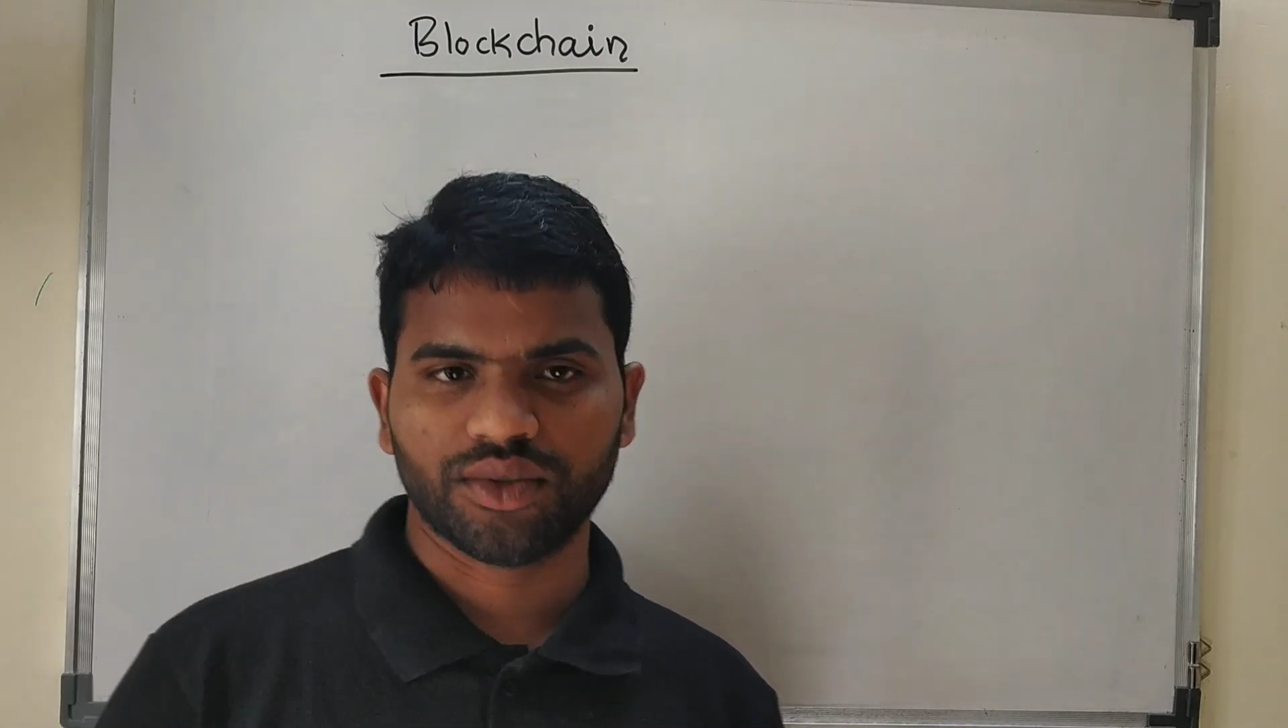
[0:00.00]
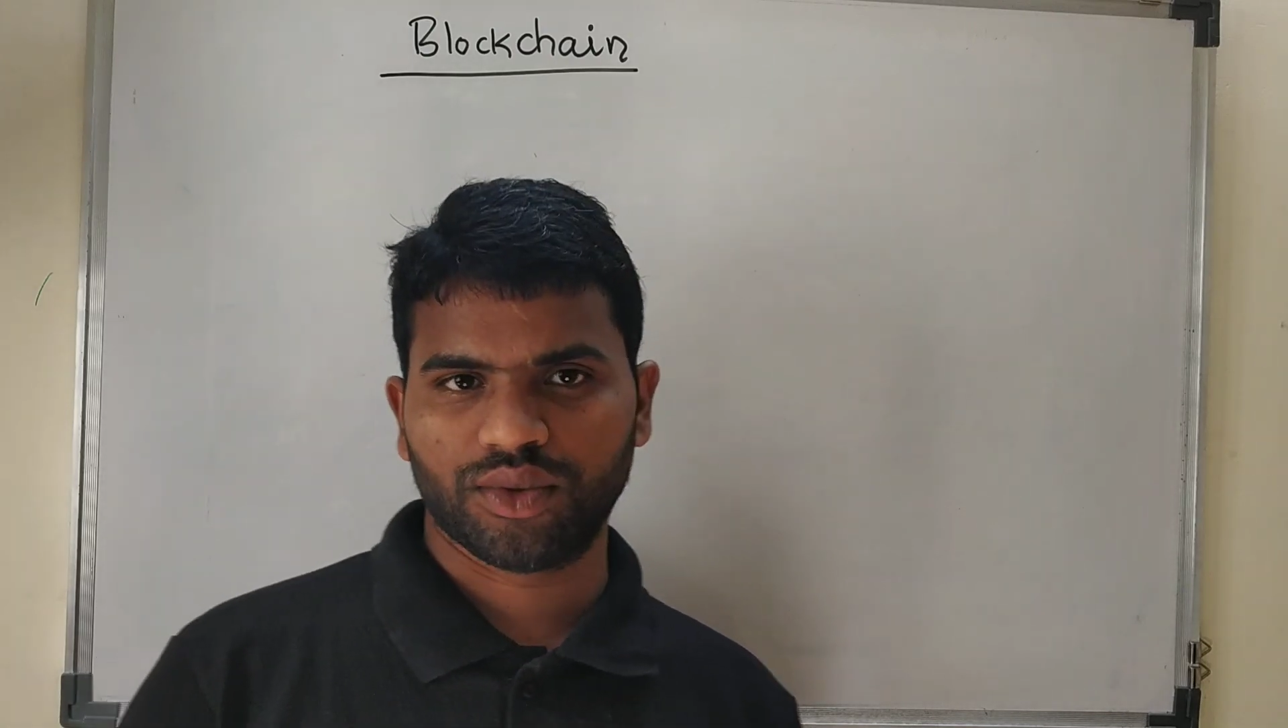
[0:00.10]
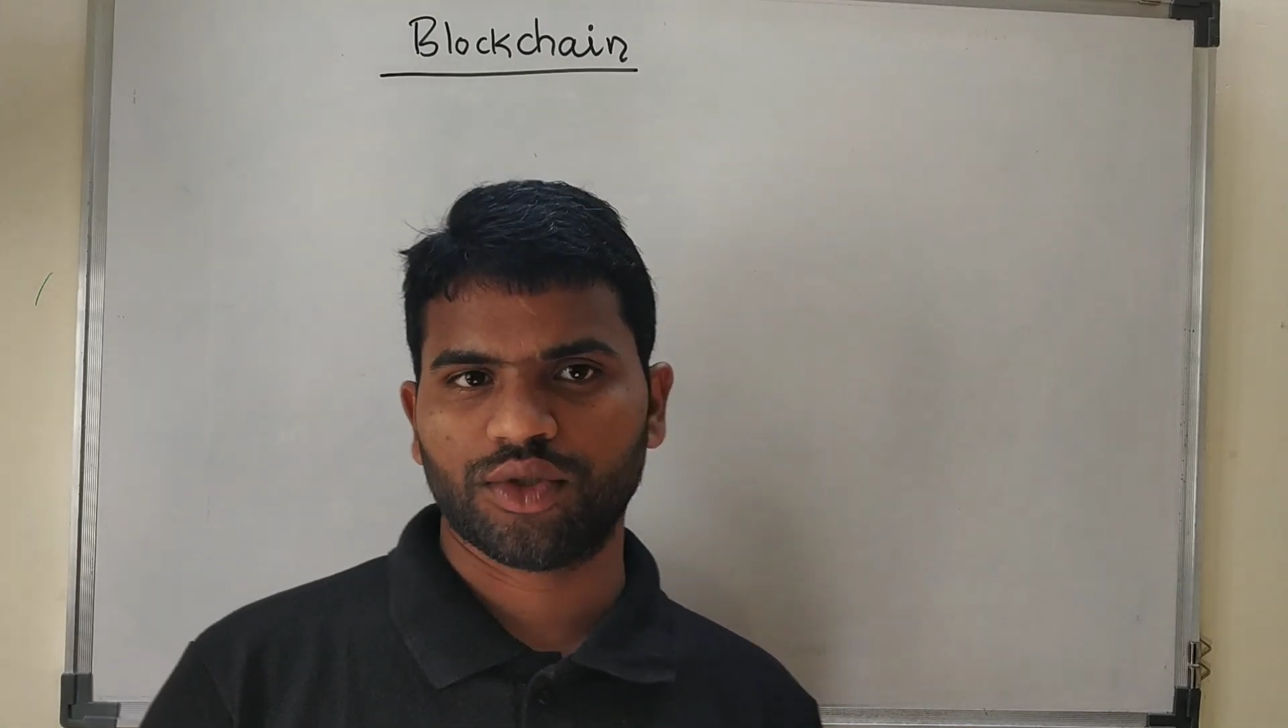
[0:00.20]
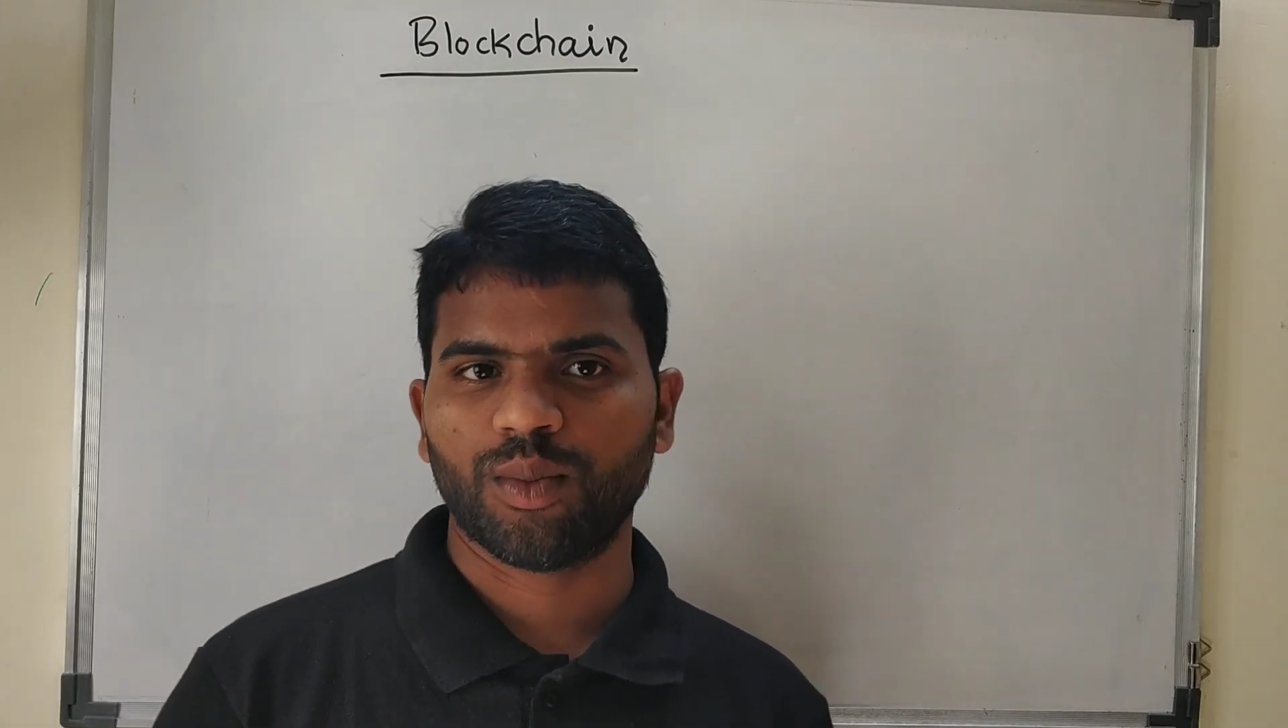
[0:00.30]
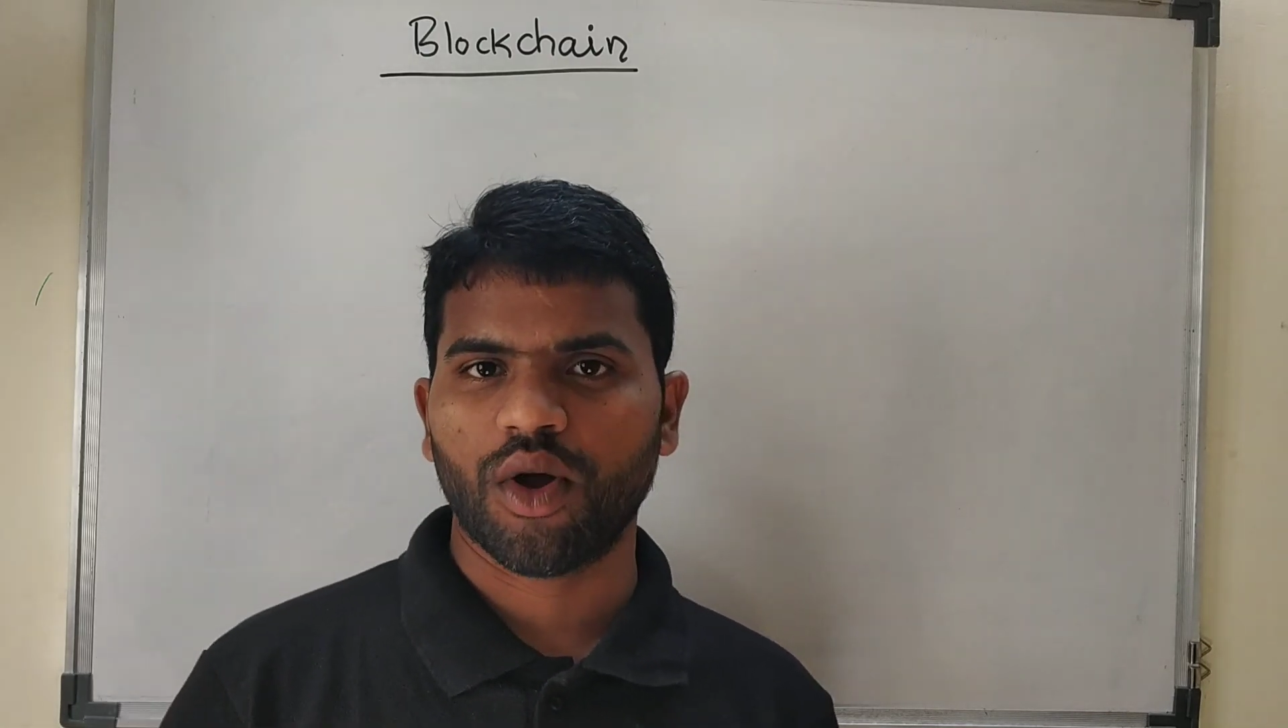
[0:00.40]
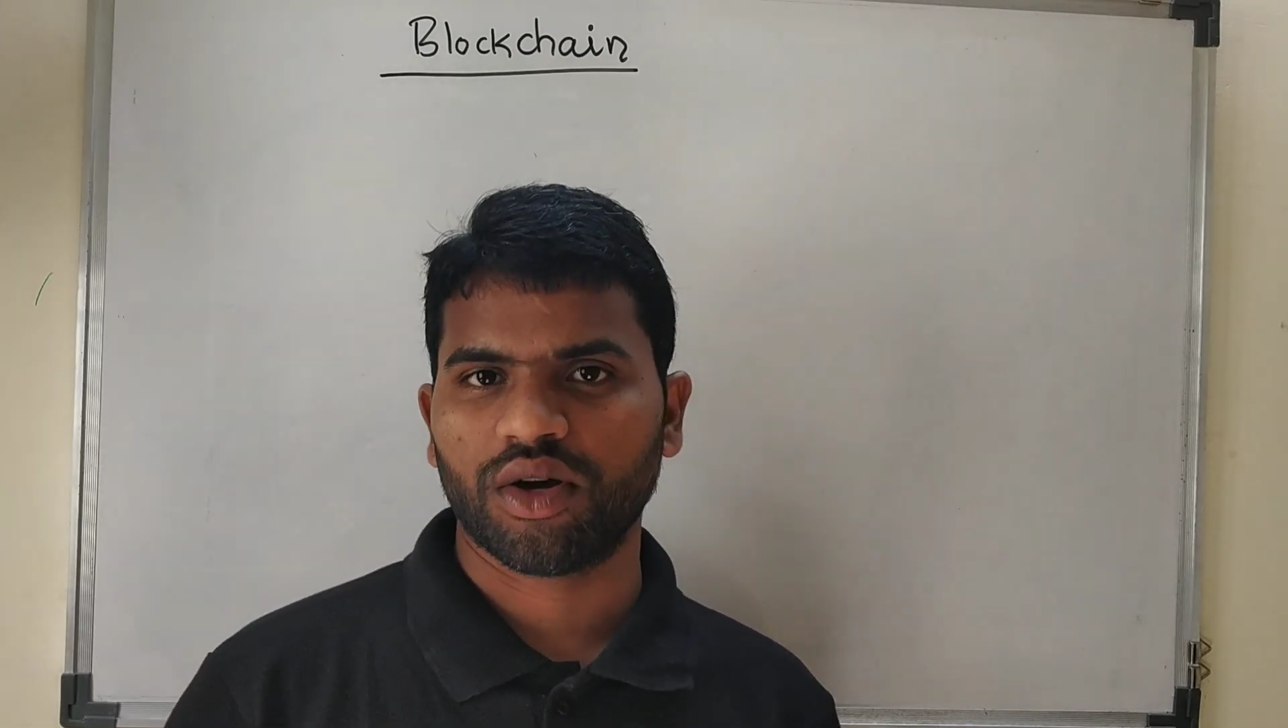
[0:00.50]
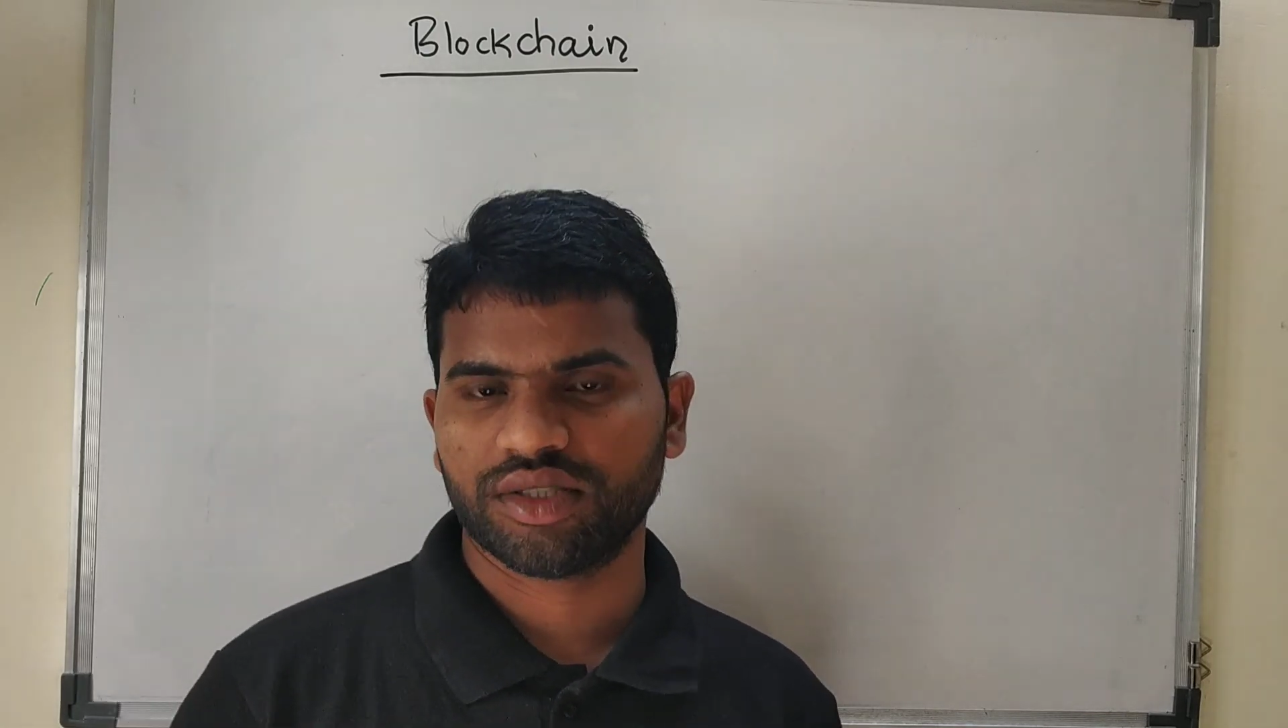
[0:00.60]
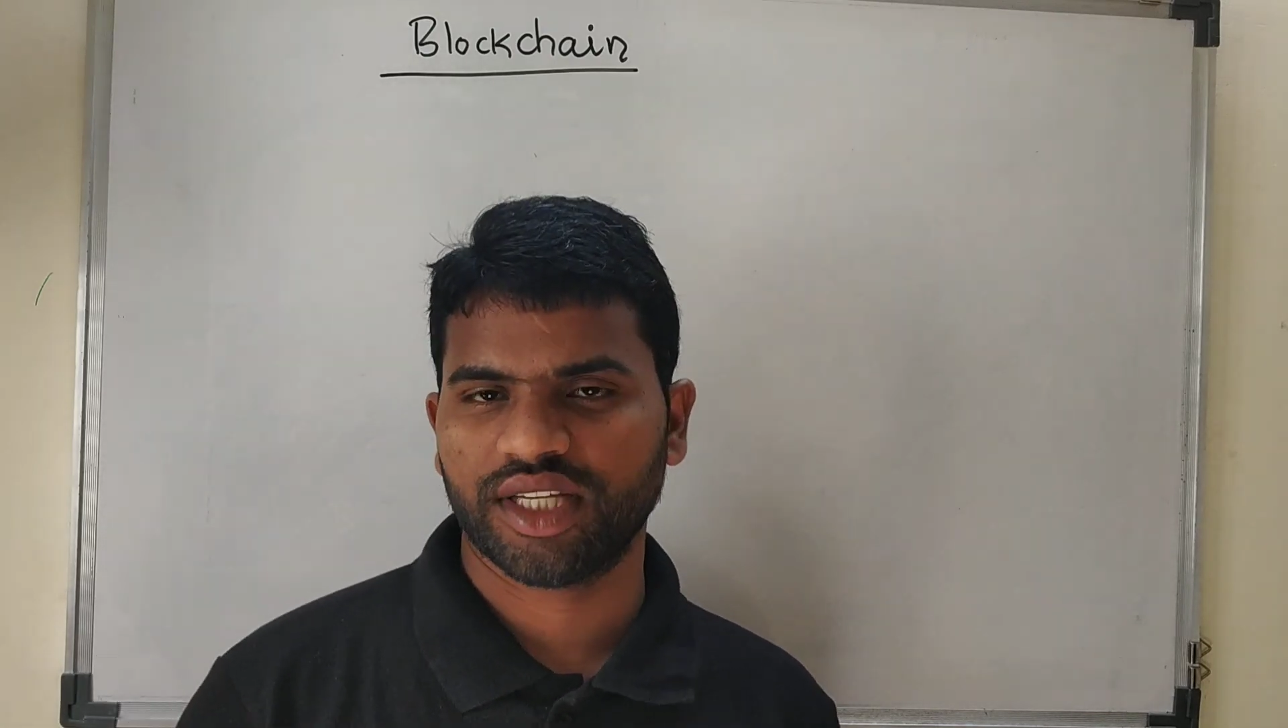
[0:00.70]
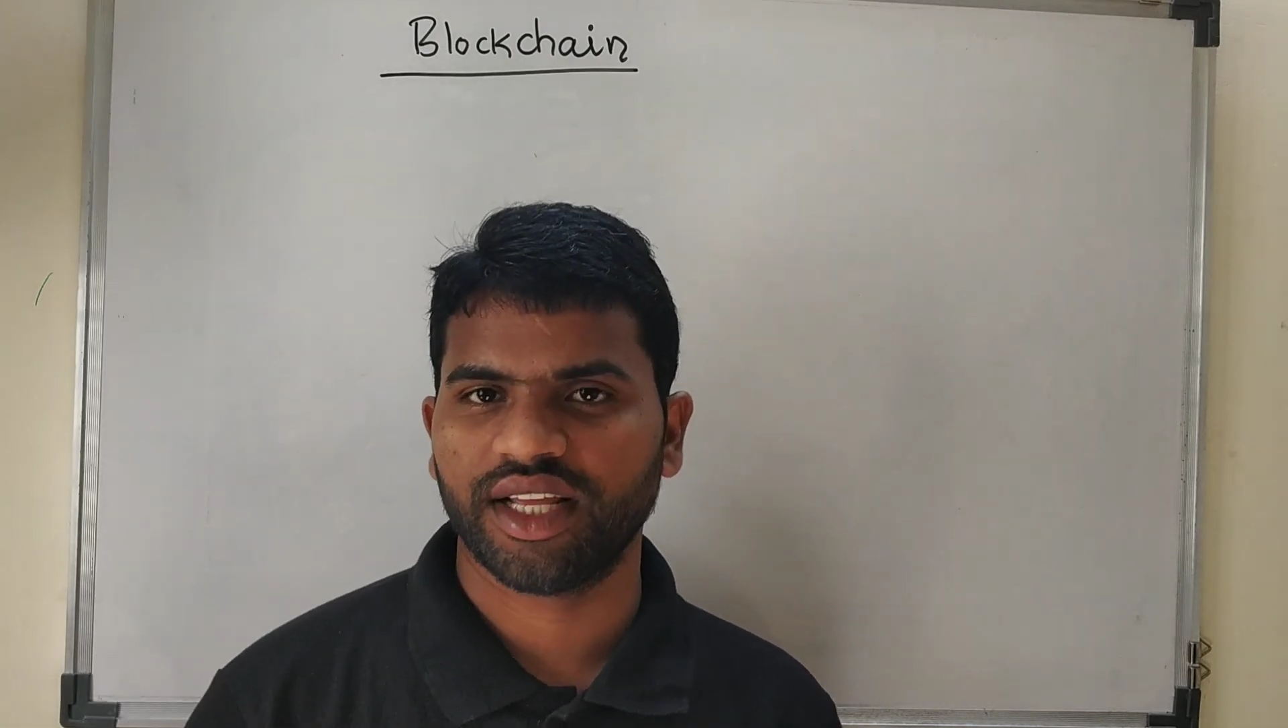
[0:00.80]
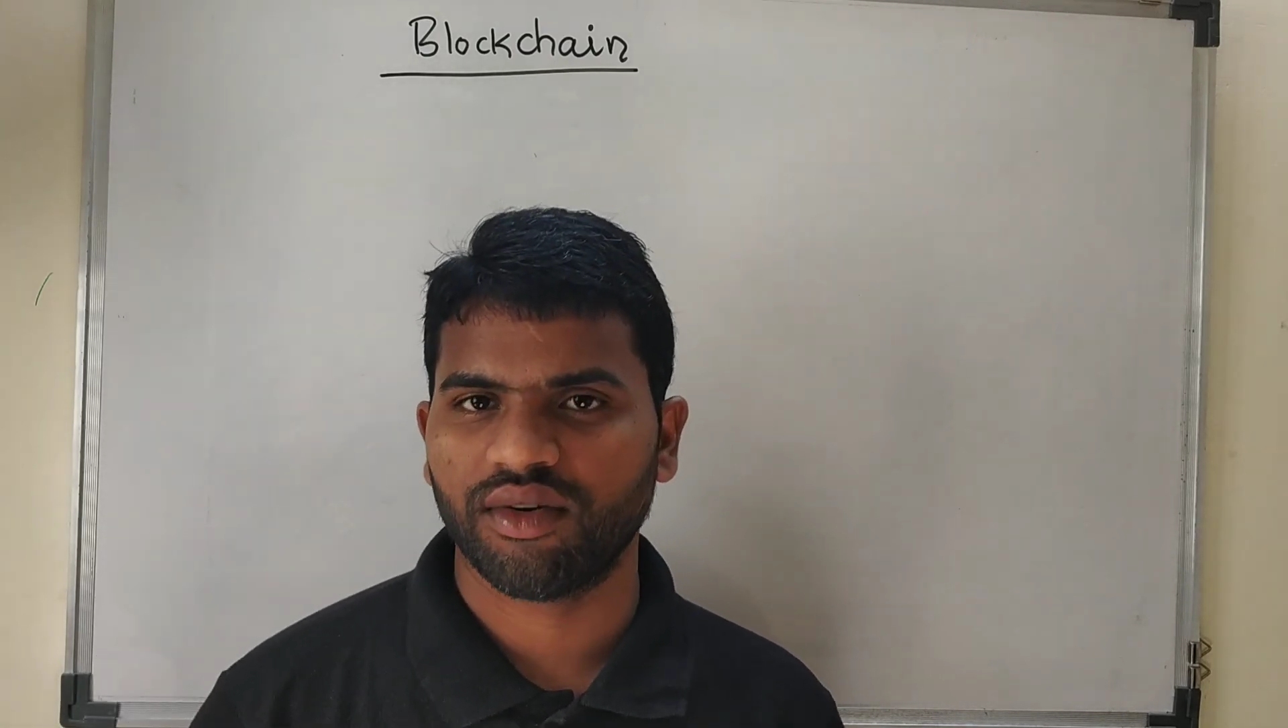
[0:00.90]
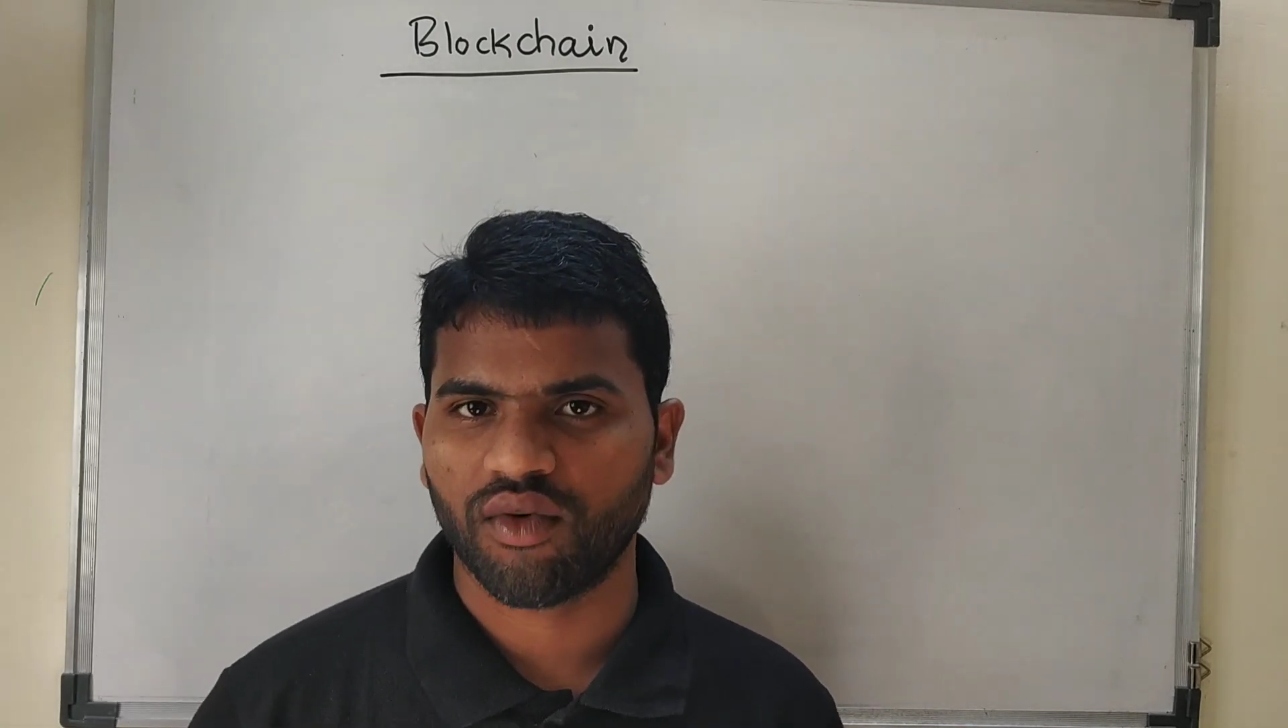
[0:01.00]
used blockchain?